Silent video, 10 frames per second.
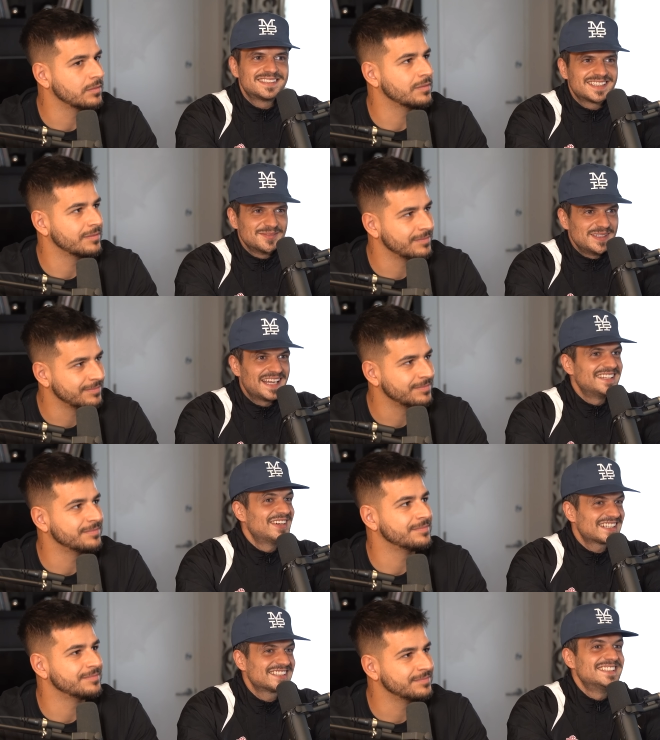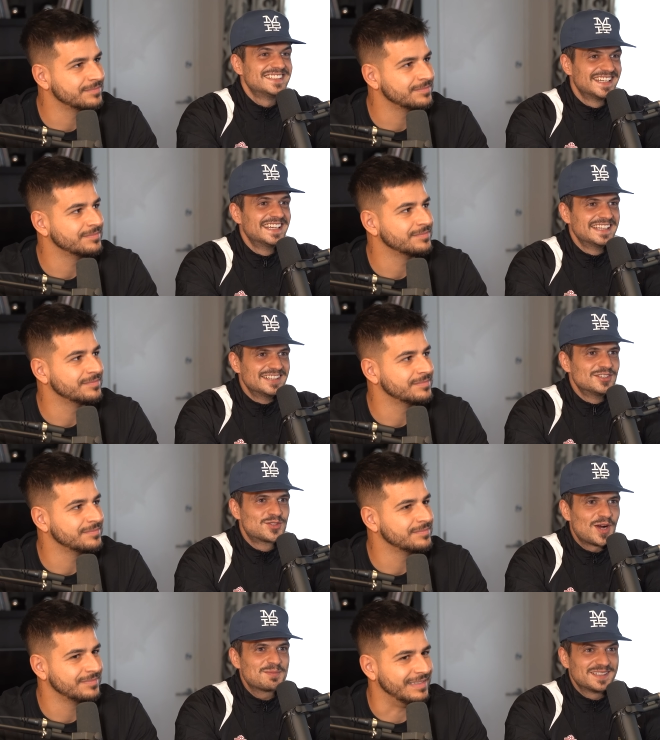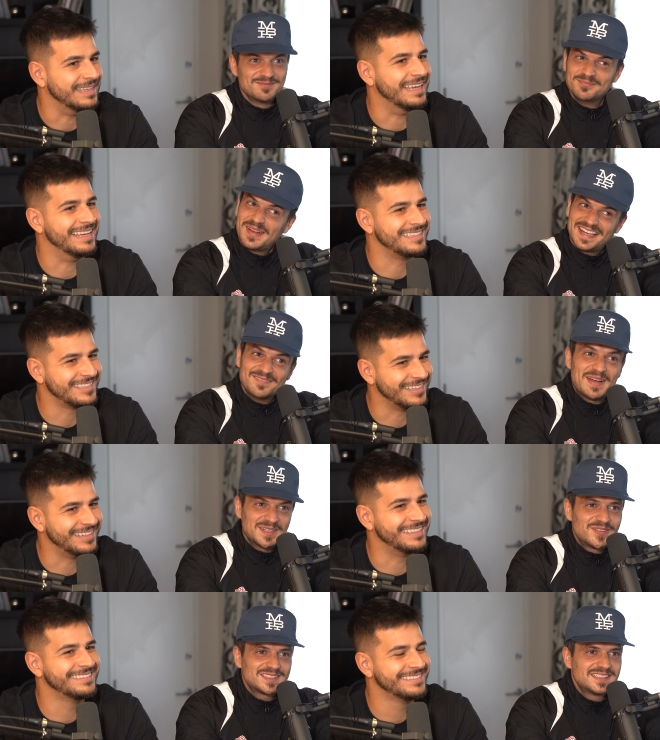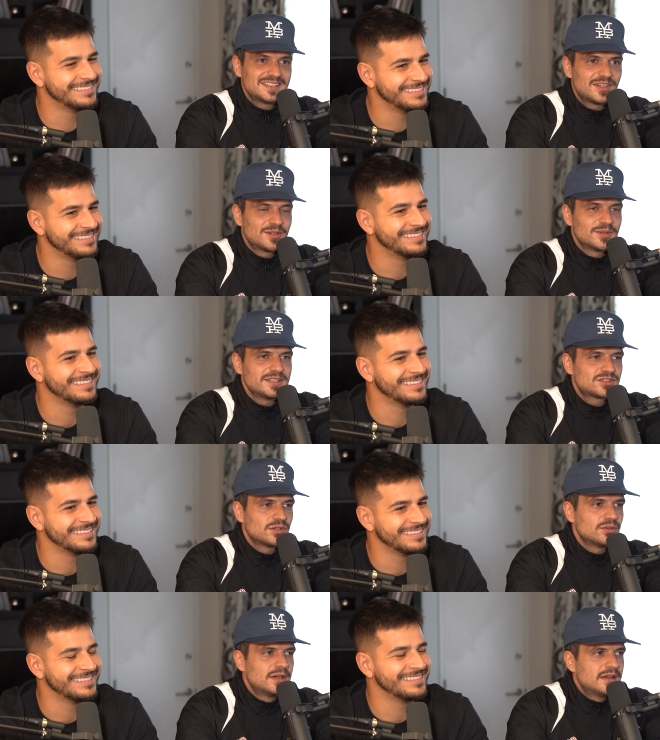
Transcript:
Speaker 1: It's going to be that. You actually manifestation dropped, yes, ma manifested it all, right? So